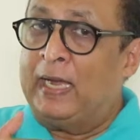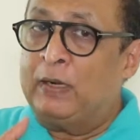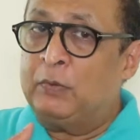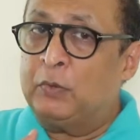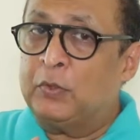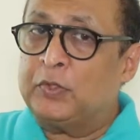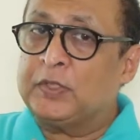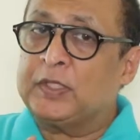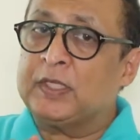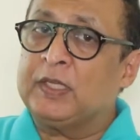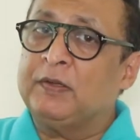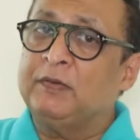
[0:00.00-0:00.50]

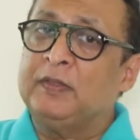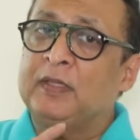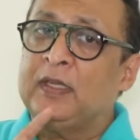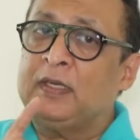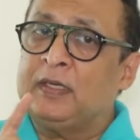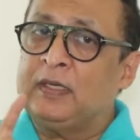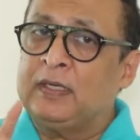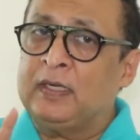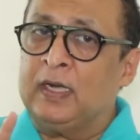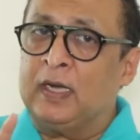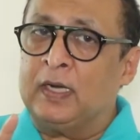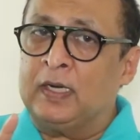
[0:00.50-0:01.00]
was given the
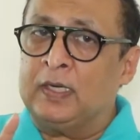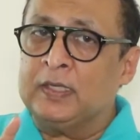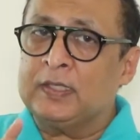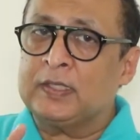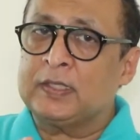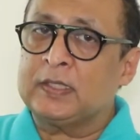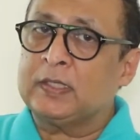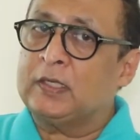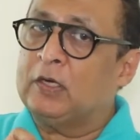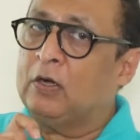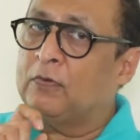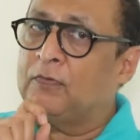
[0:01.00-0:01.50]

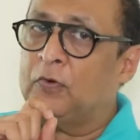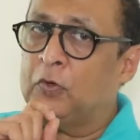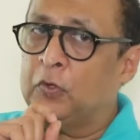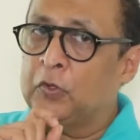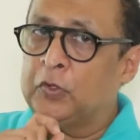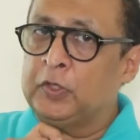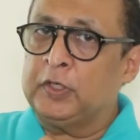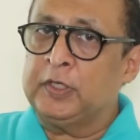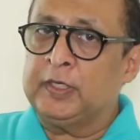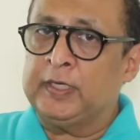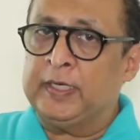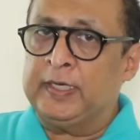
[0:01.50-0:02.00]
task of
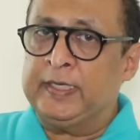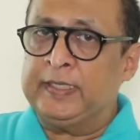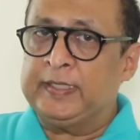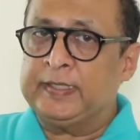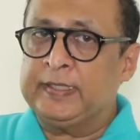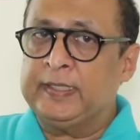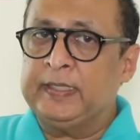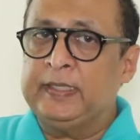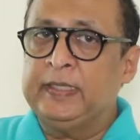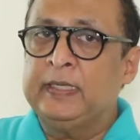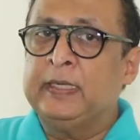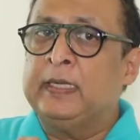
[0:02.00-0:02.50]

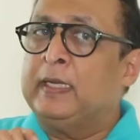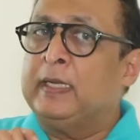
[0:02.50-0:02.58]
organizing